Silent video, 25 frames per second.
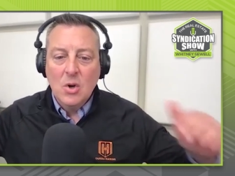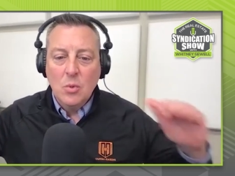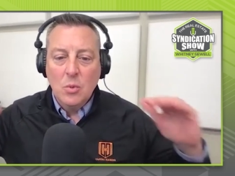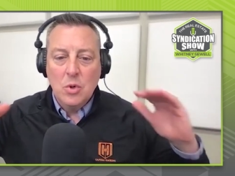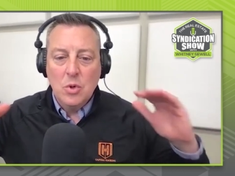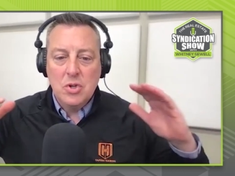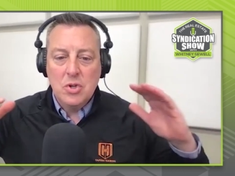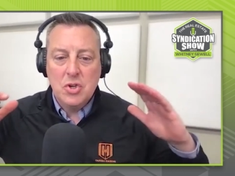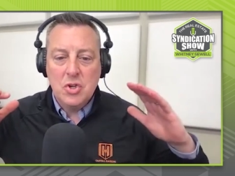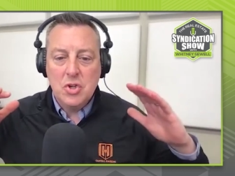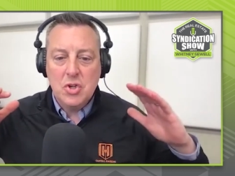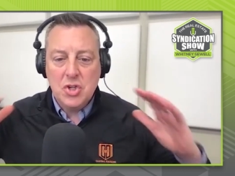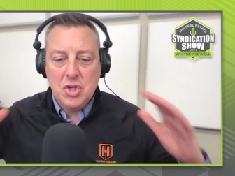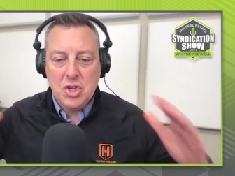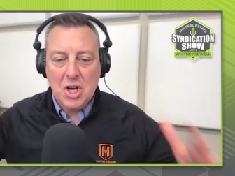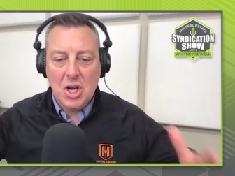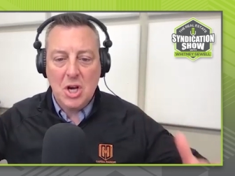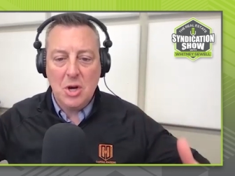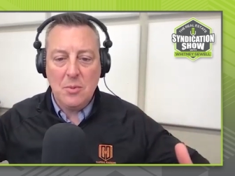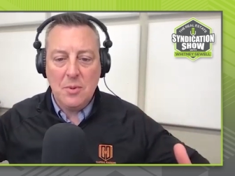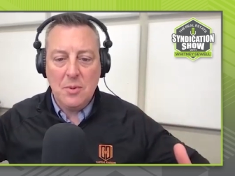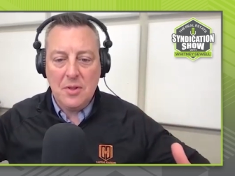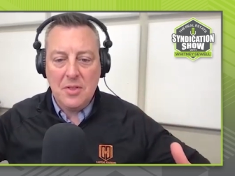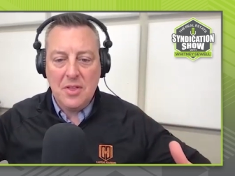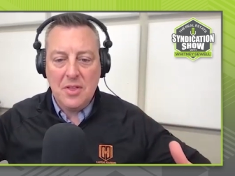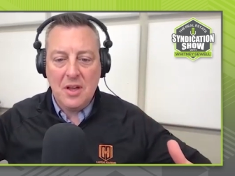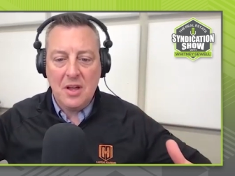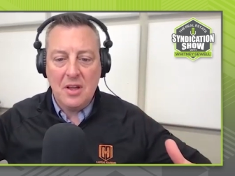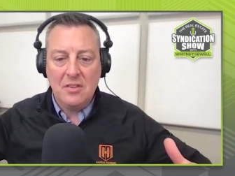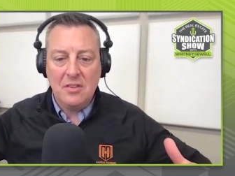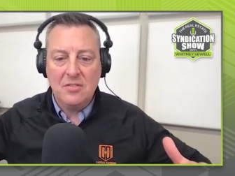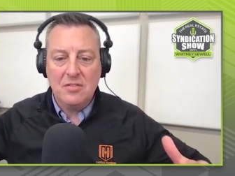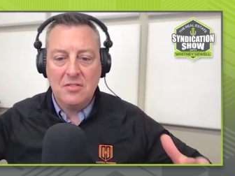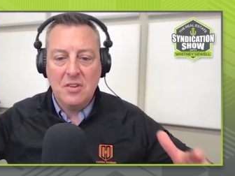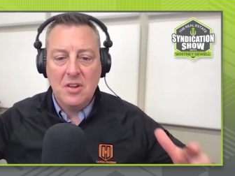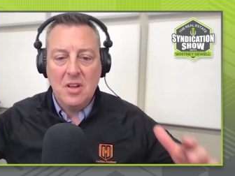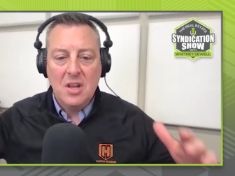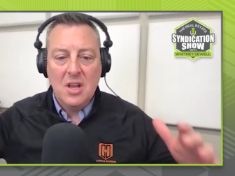Would you share with
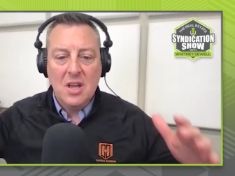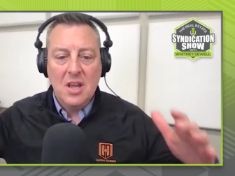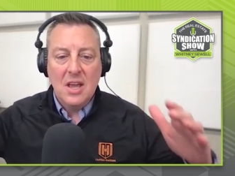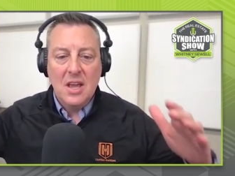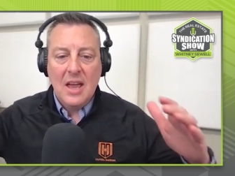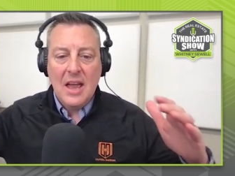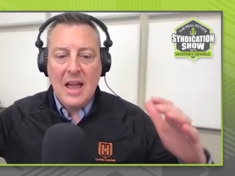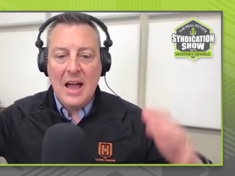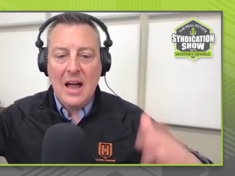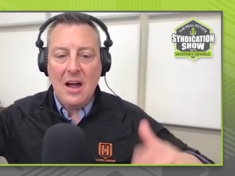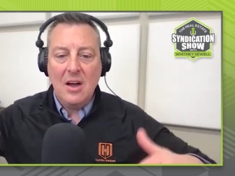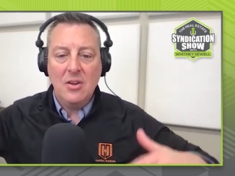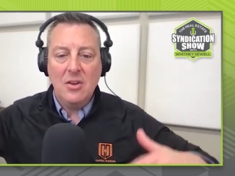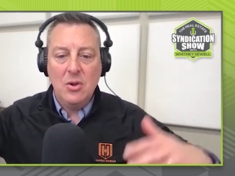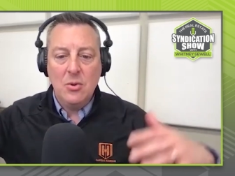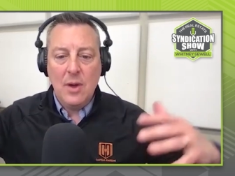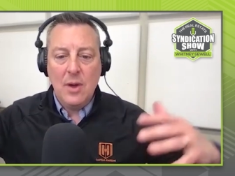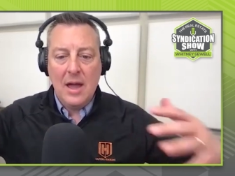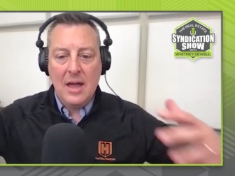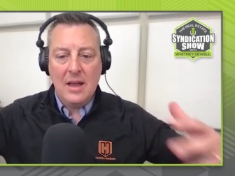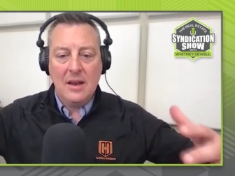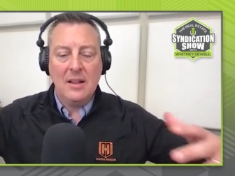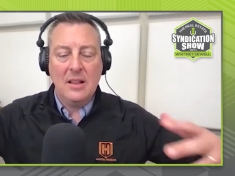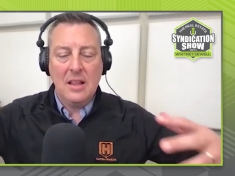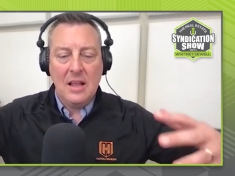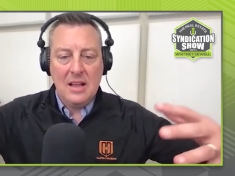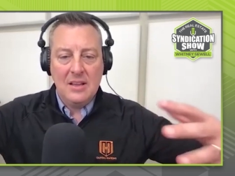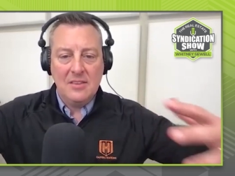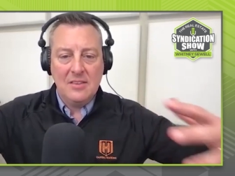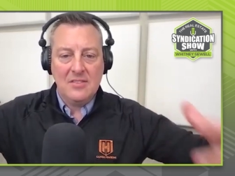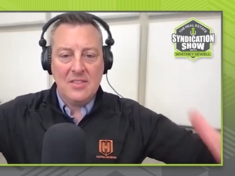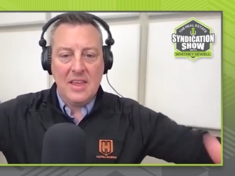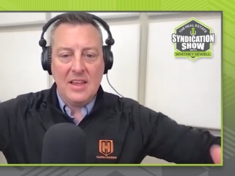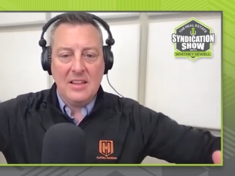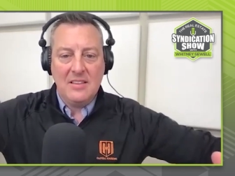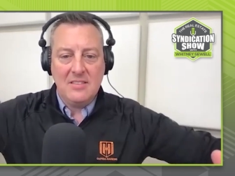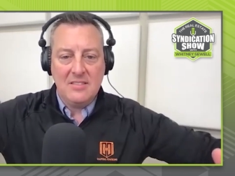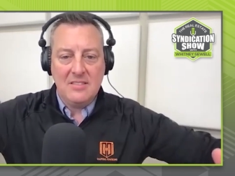us how you analyzed
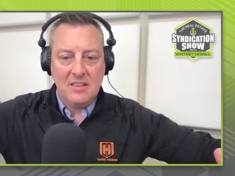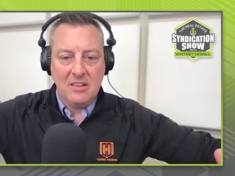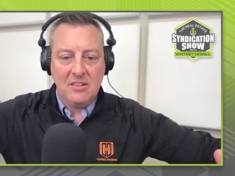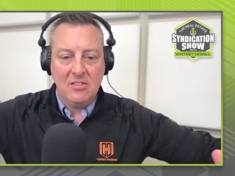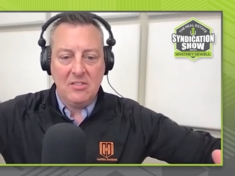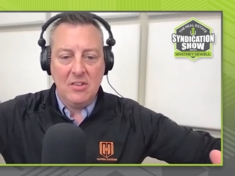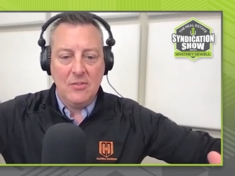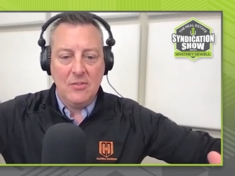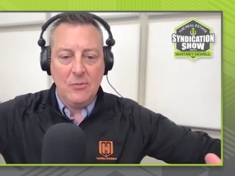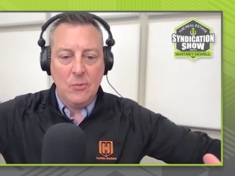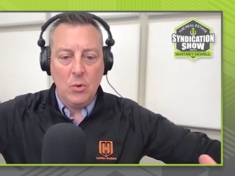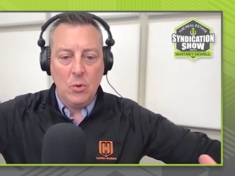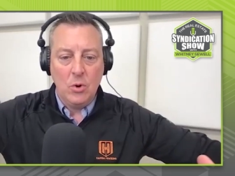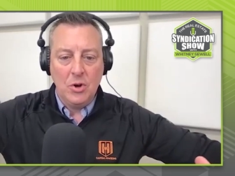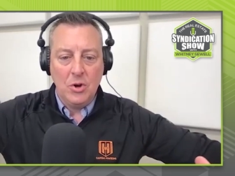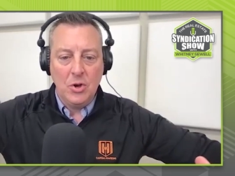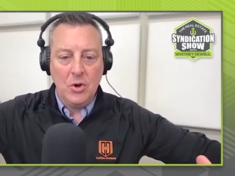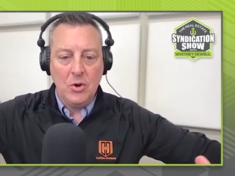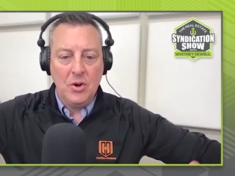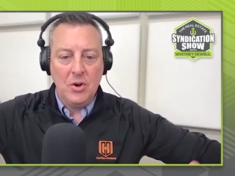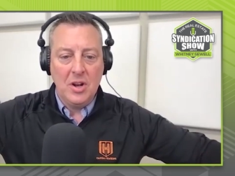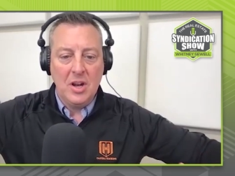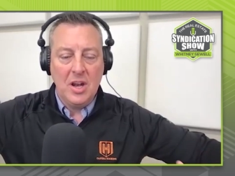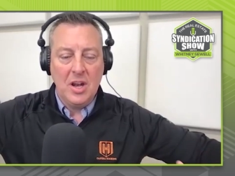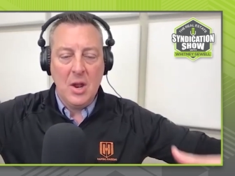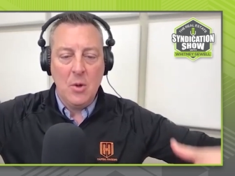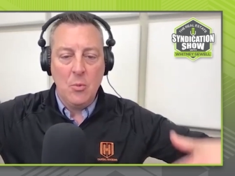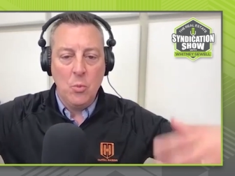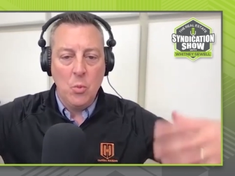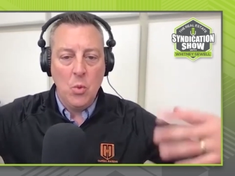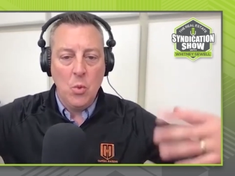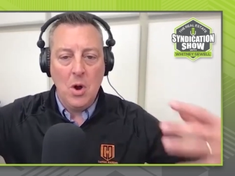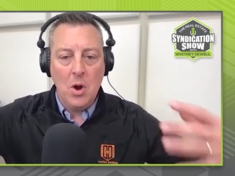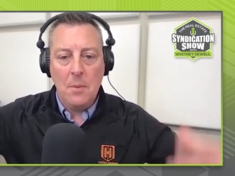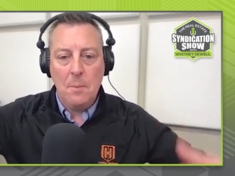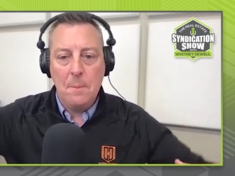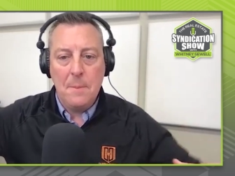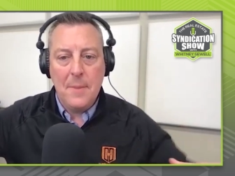that sixty-four unit and
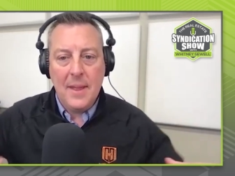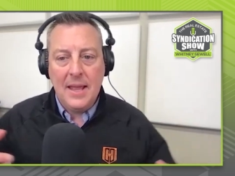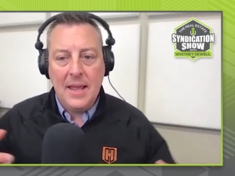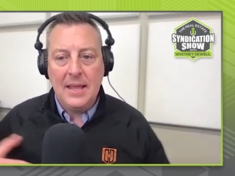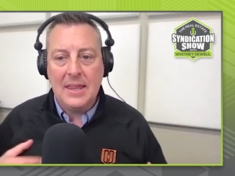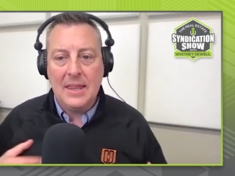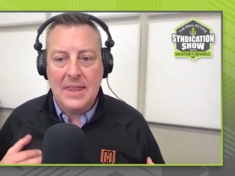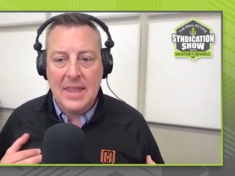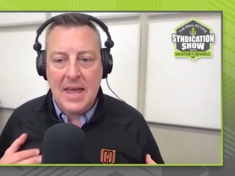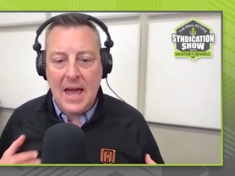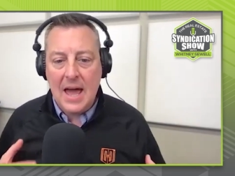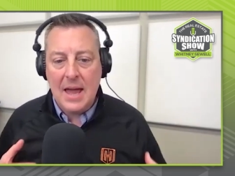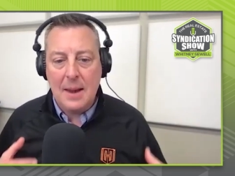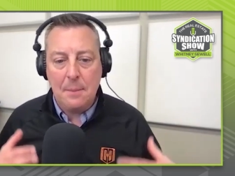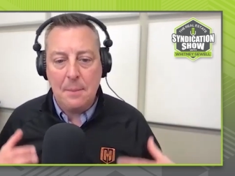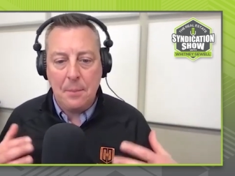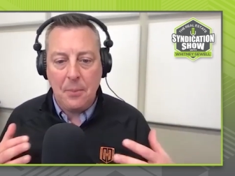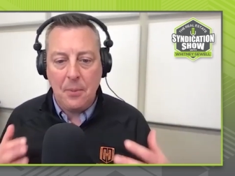what made that